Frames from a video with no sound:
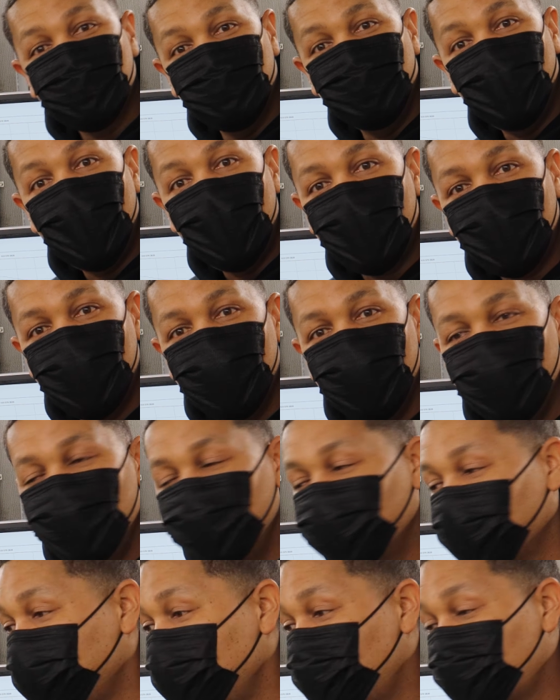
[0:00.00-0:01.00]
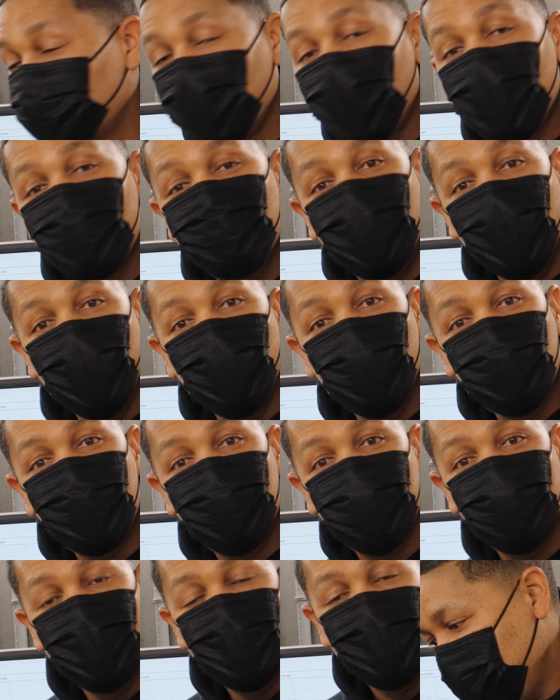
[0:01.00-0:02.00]
I'm back. Now, he tried
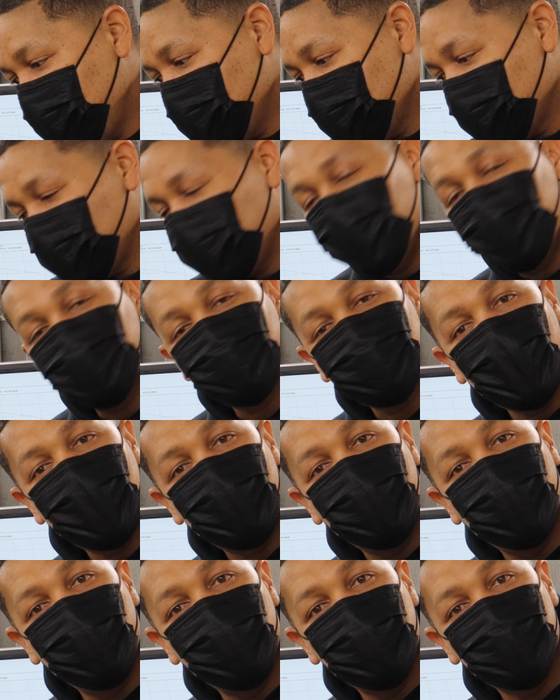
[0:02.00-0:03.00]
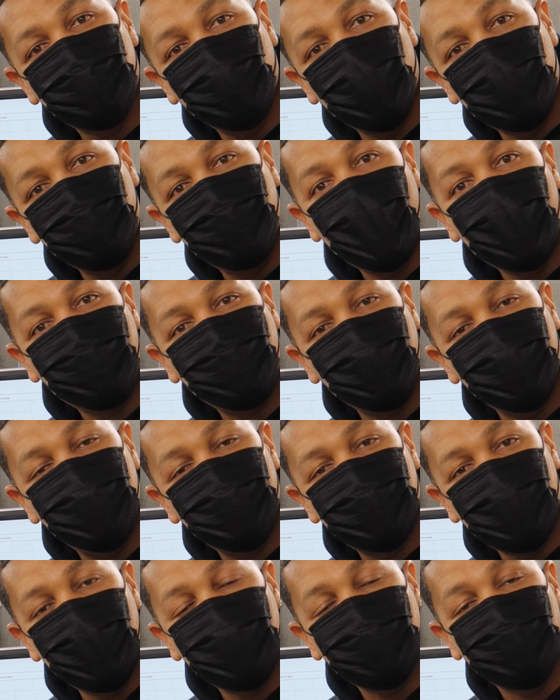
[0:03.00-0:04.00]
both. He decided on this one baffle. He
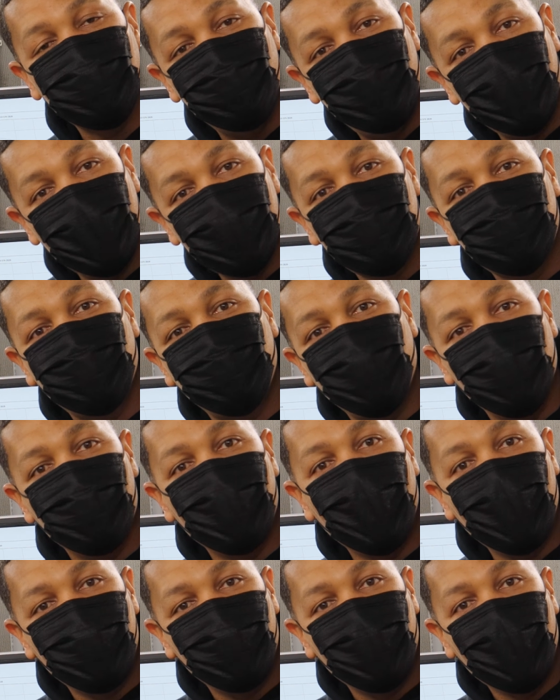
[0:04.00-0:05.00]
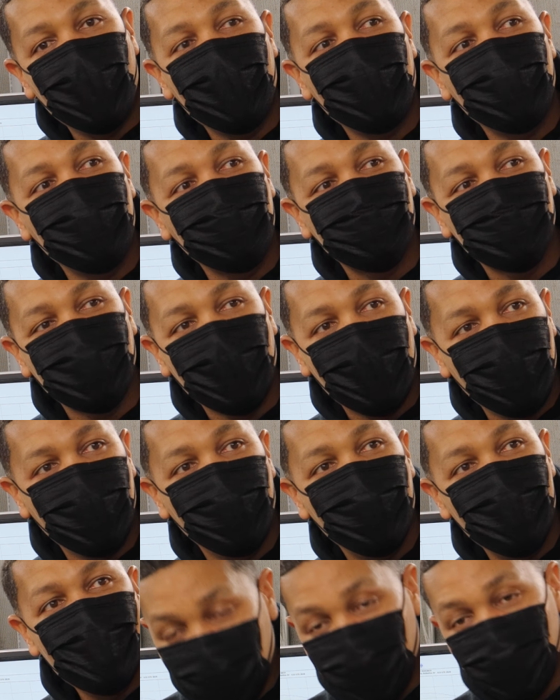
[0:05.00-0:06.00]
said it's the best for my riding style.
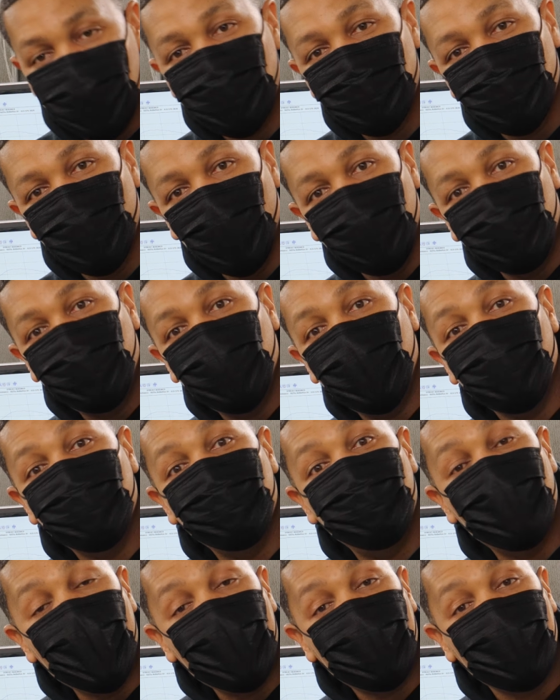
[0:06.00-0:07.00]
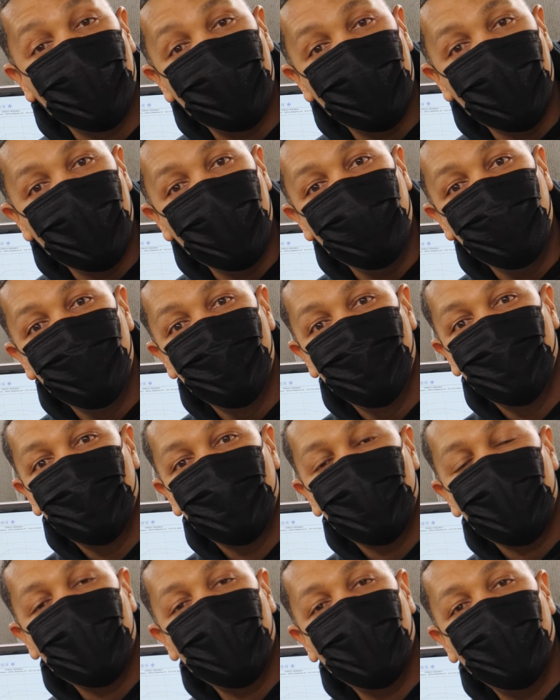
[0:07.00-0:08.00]
He's going to put it back in now,
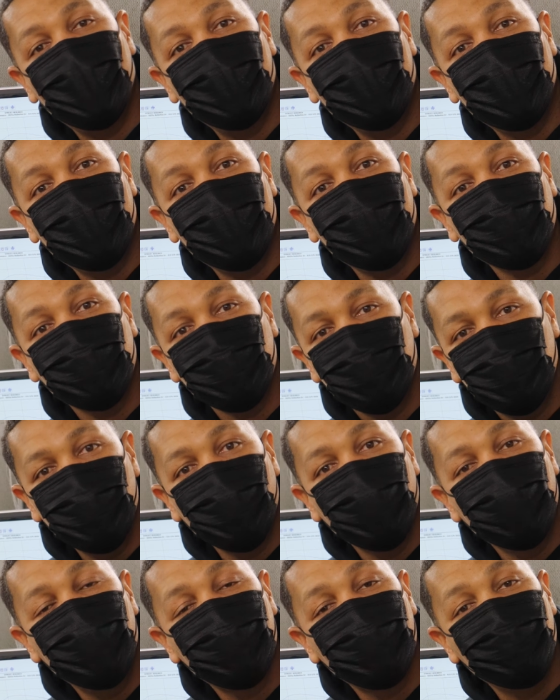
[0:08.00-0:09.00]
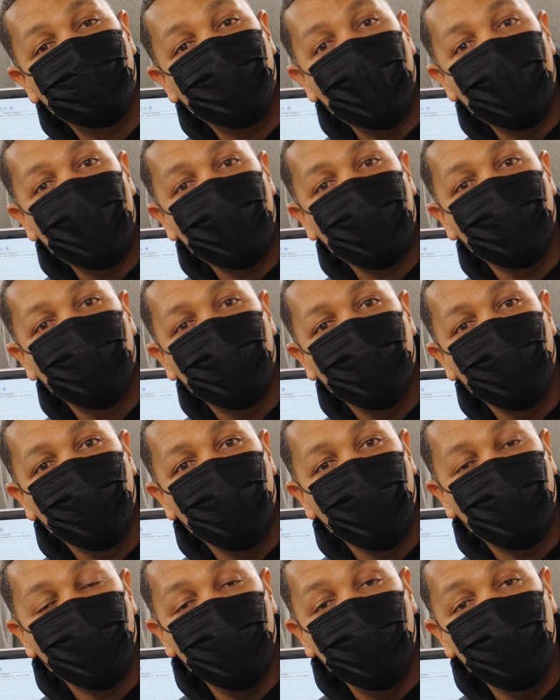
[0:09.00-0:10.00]
and you'll hear the bike
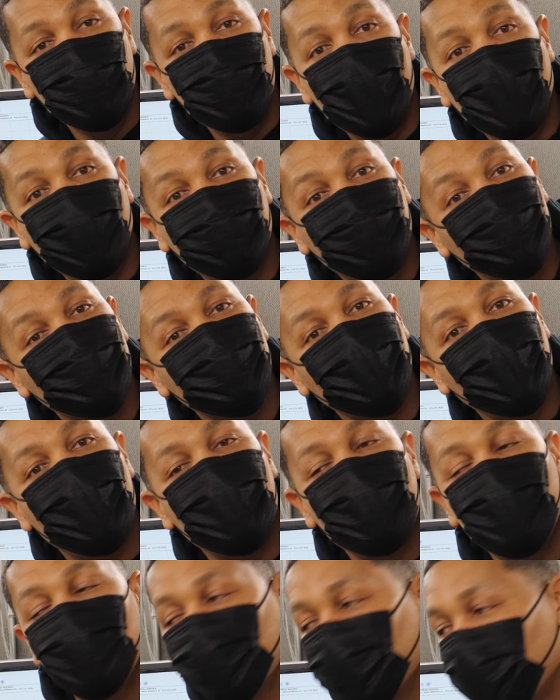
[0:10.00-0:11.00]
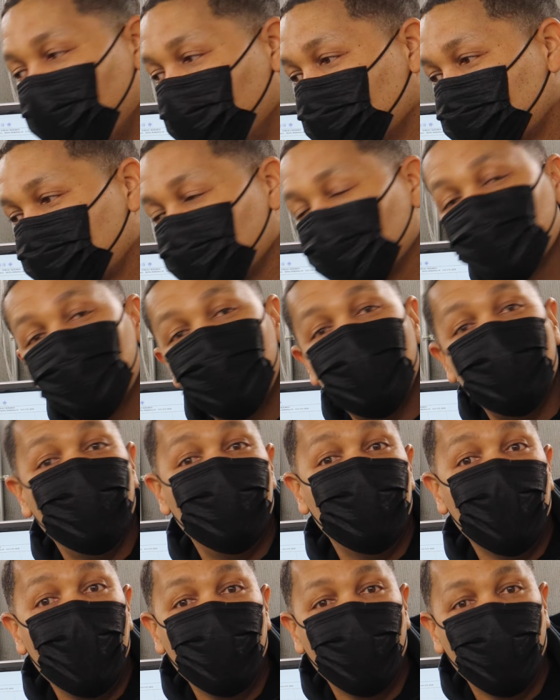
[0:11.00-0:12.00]
with the new baffles, and you'll also see the
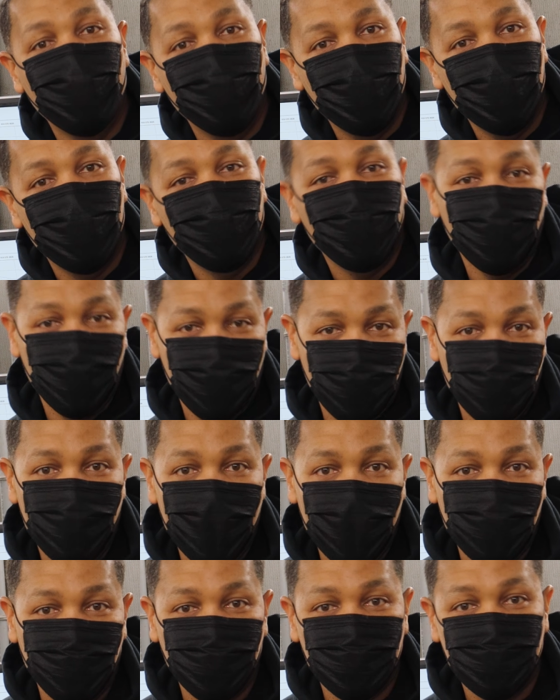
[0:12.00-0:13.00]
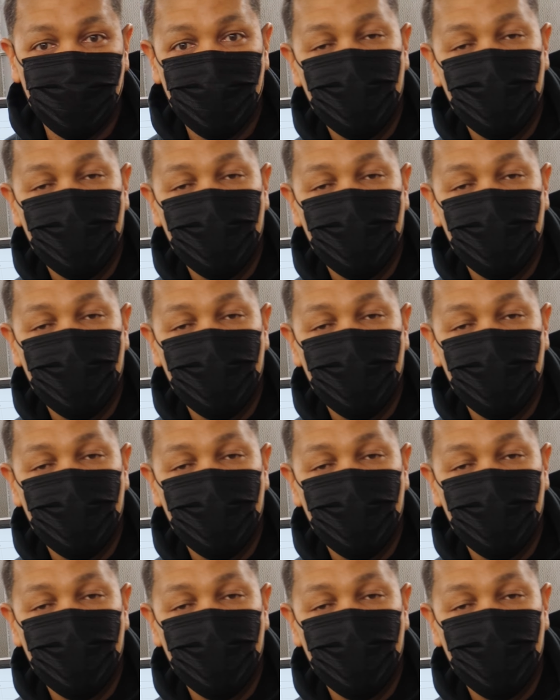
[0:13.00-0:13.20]
dyno run with the new baffles.